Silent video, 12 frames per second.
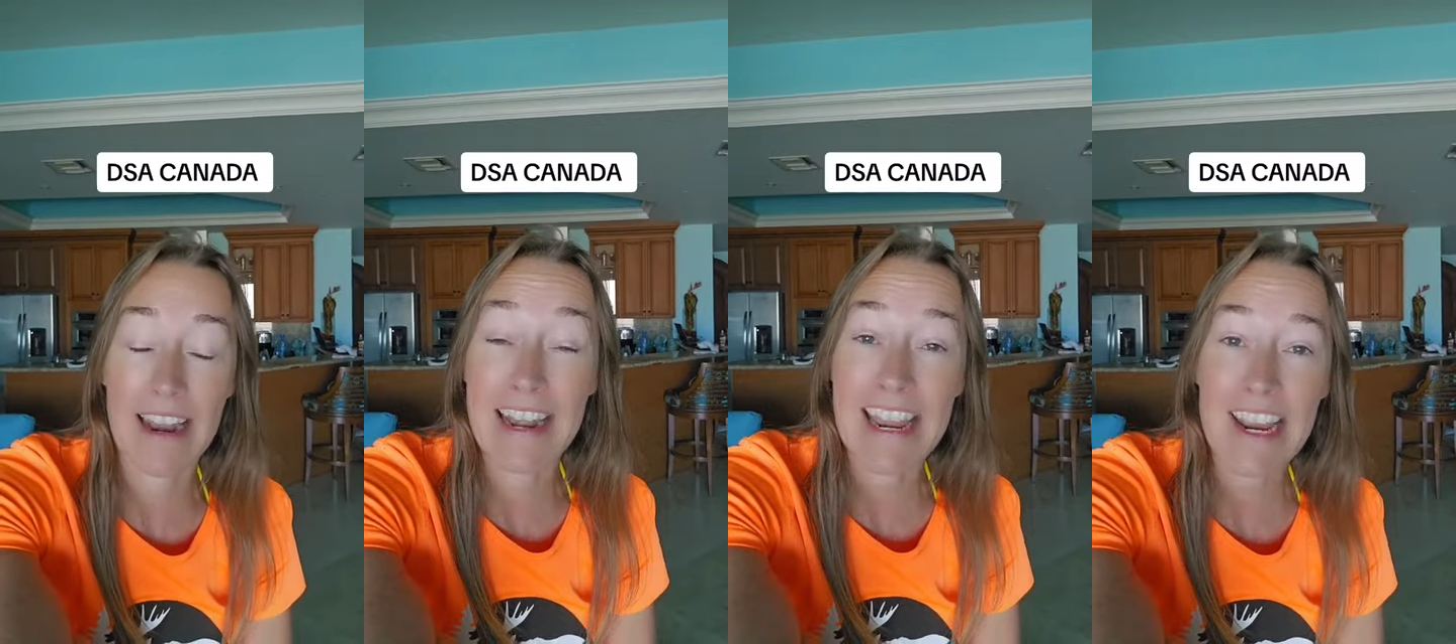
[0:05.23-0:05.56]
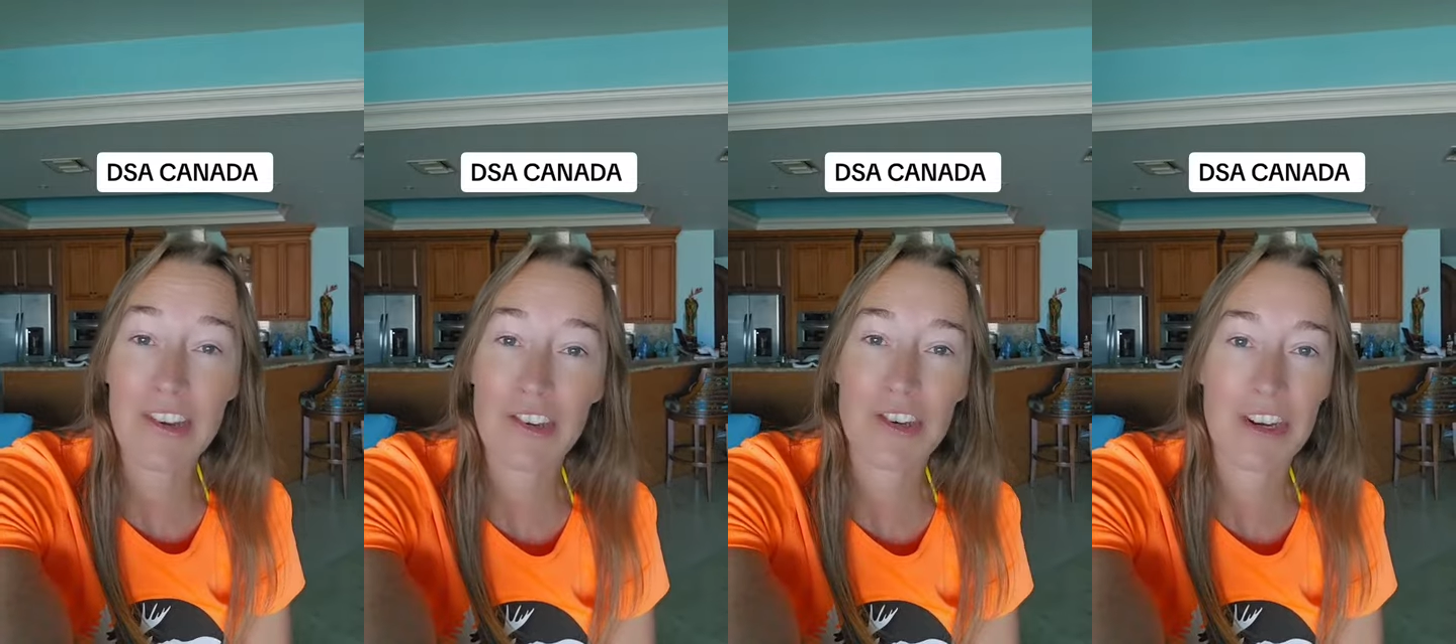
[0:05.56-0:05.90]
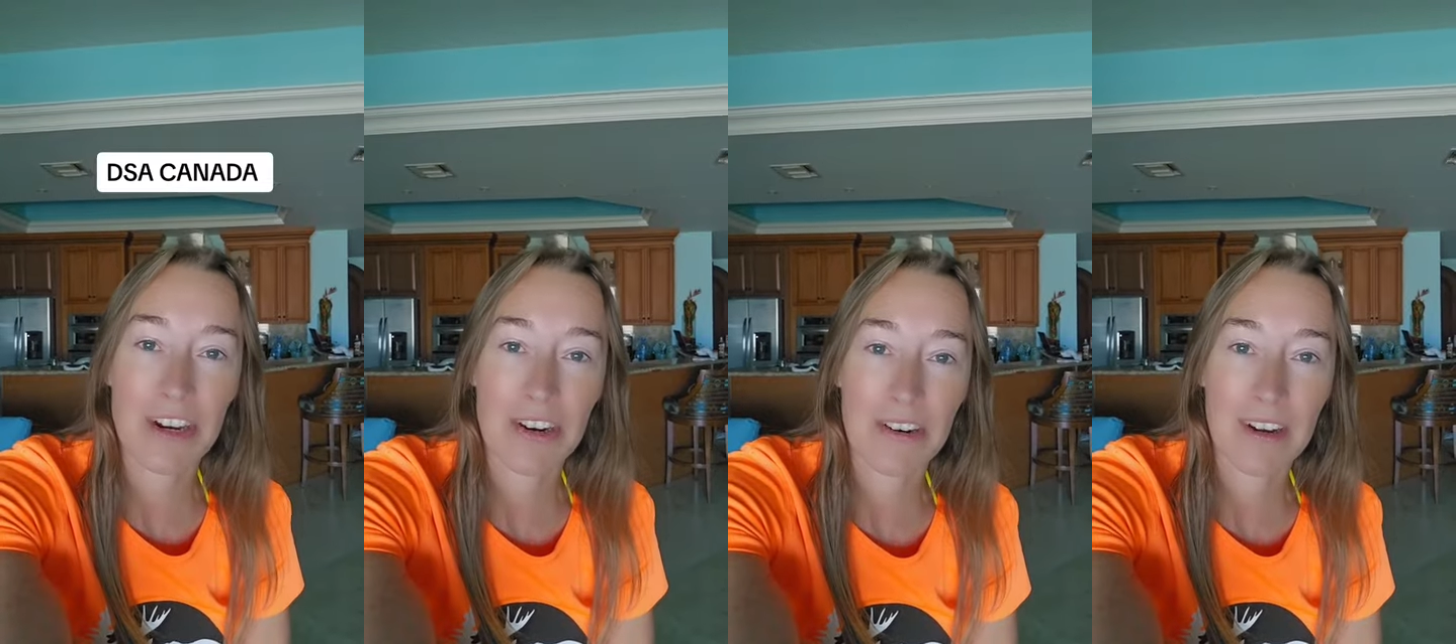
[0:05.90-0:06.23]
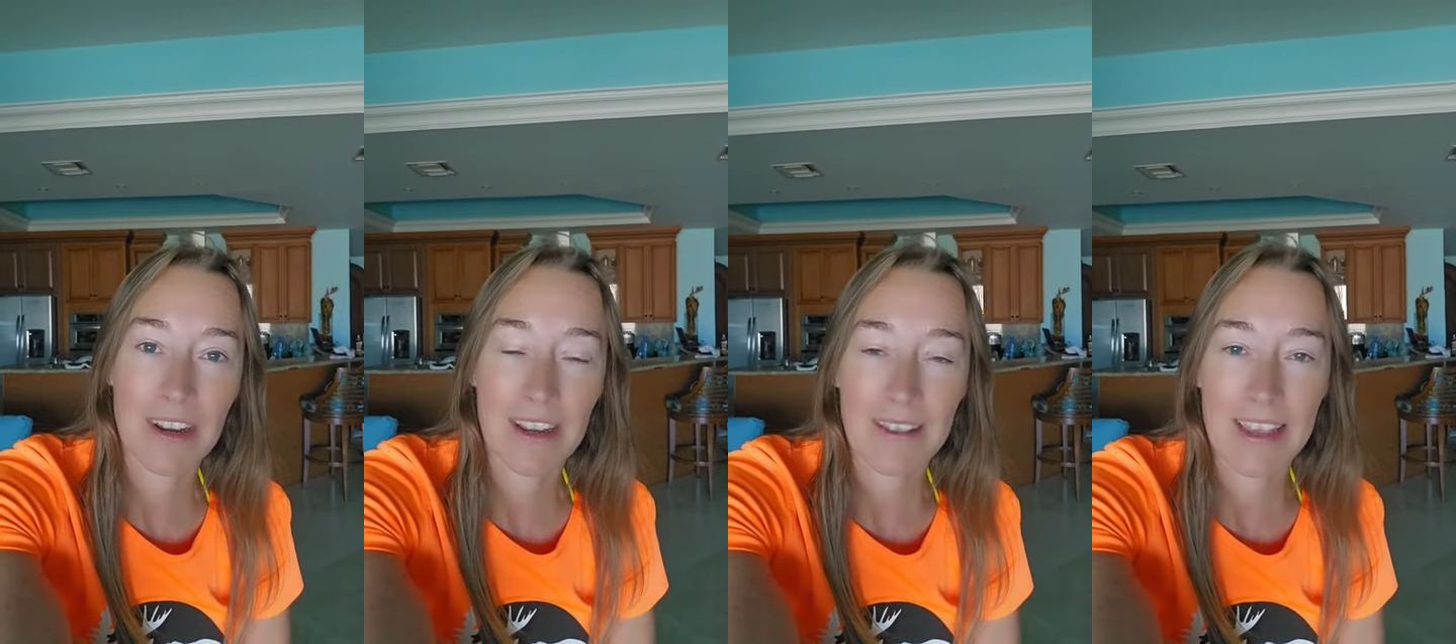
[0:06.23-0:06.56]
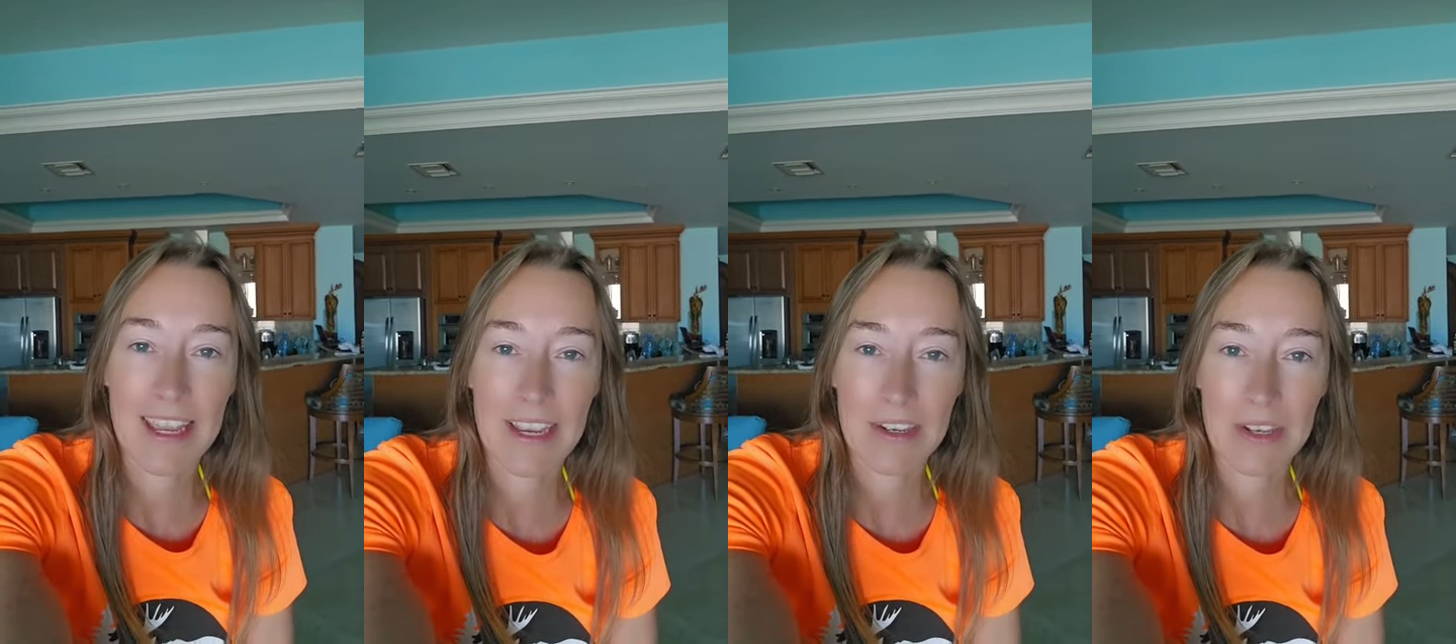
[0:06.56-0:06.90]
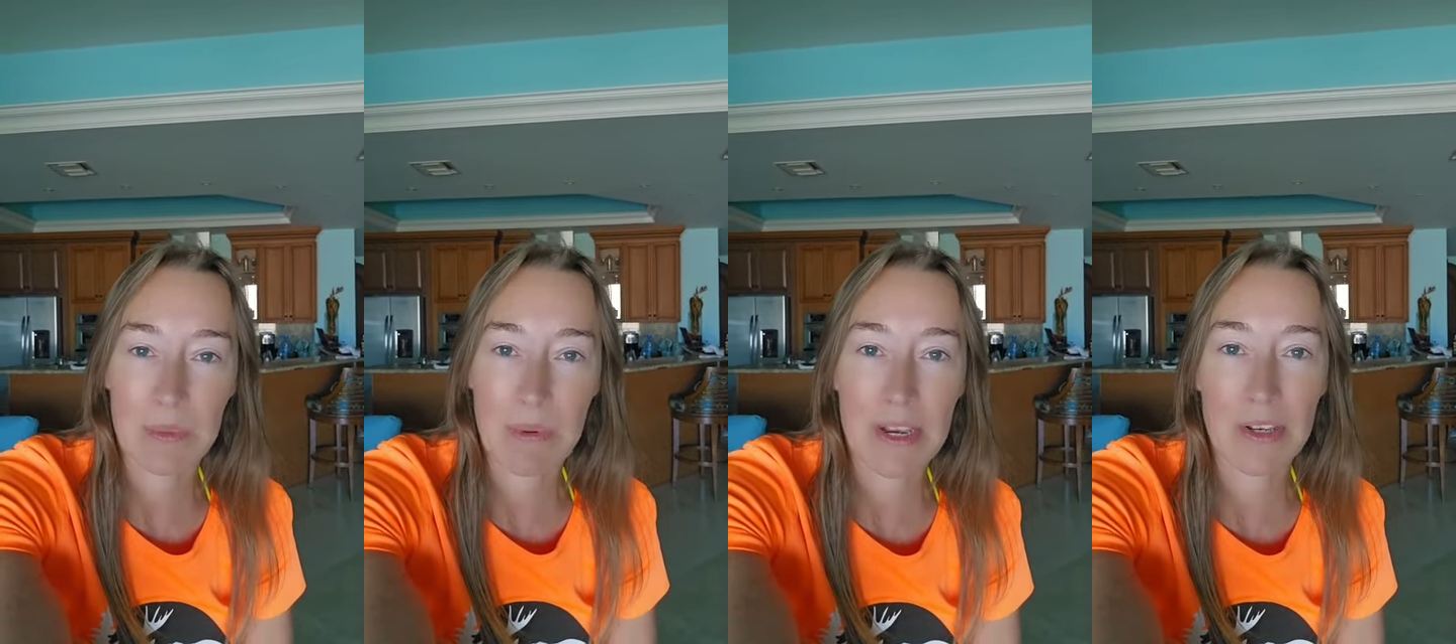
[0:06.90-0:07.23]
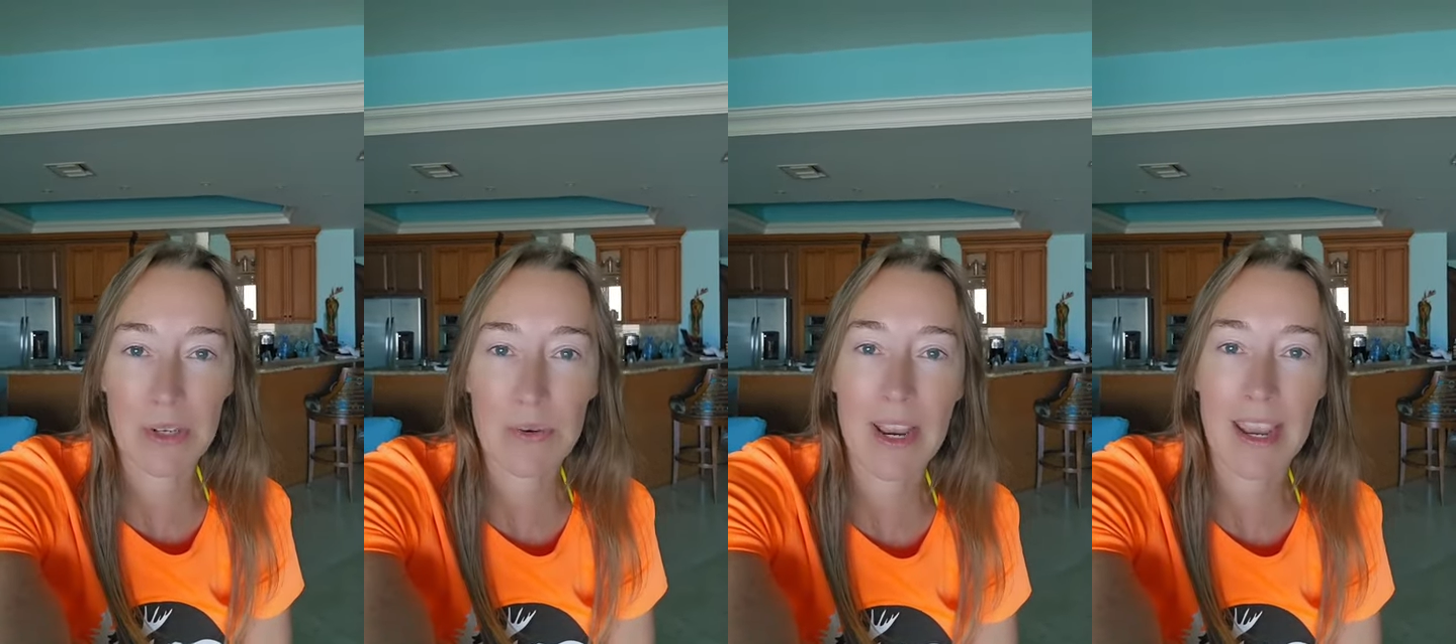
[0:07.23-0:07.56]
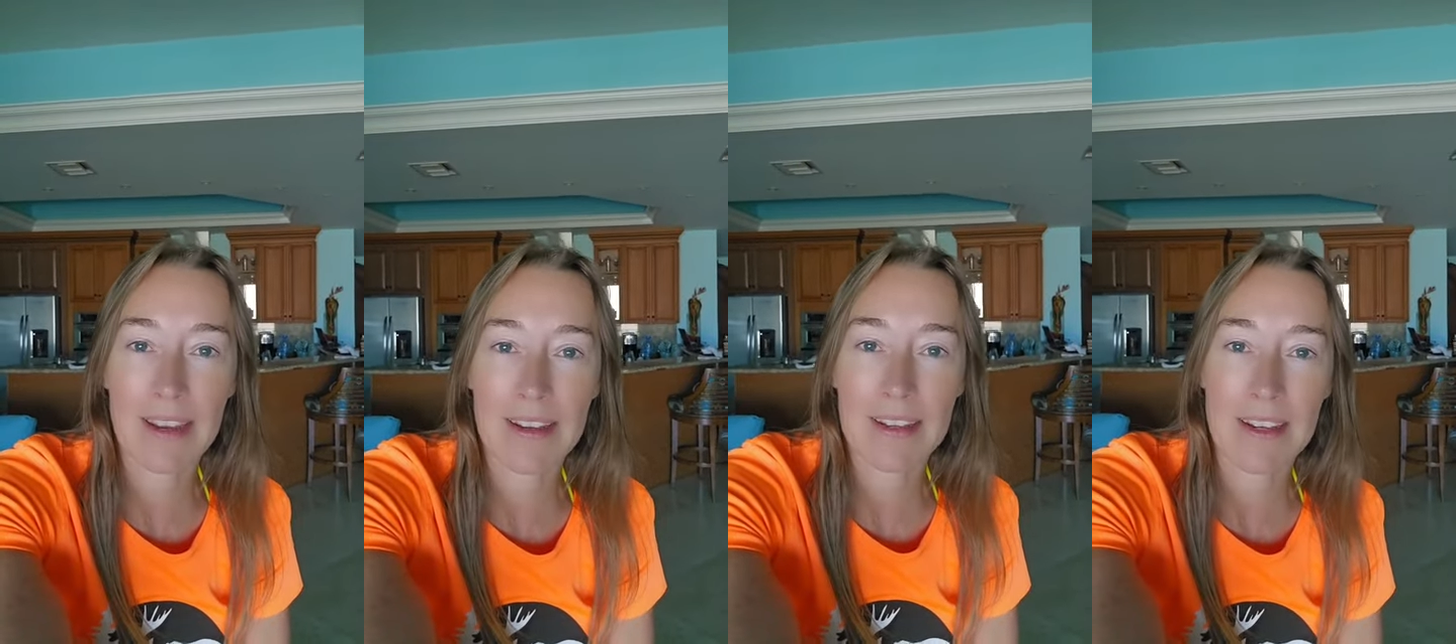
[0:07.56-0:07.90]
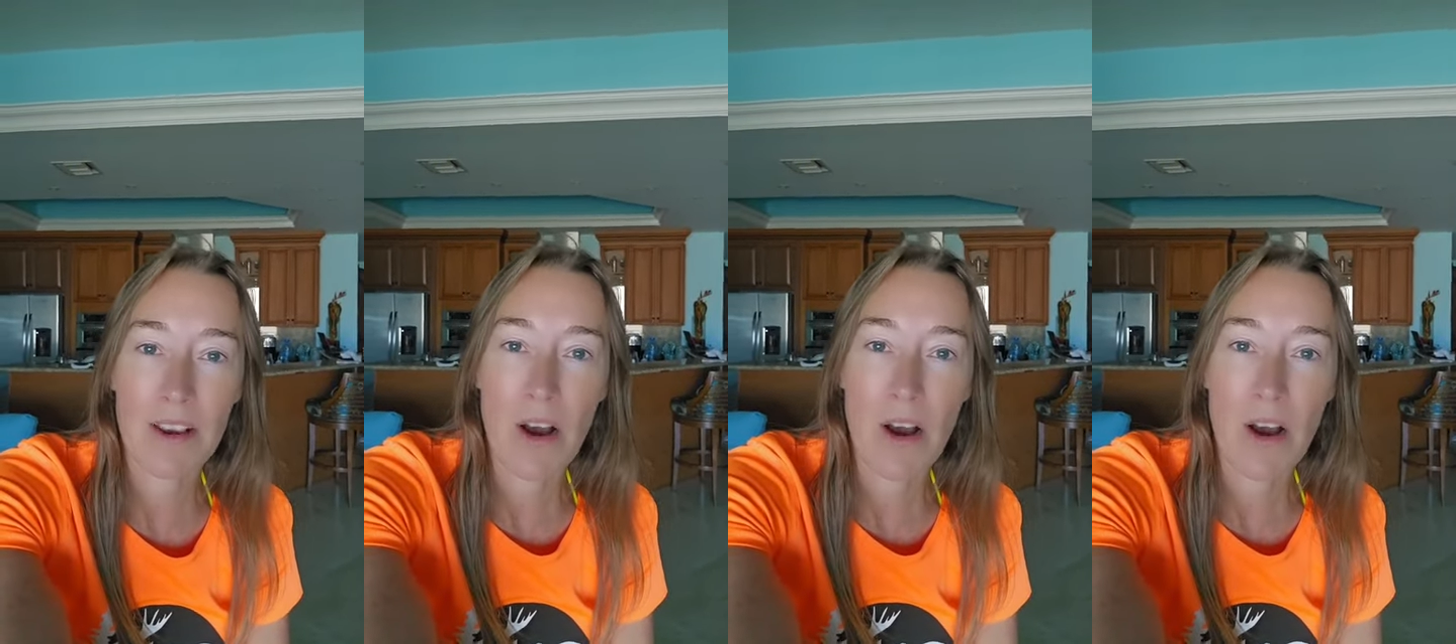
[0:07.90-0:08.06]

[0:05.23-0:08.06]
And each year, they get to spend 2 days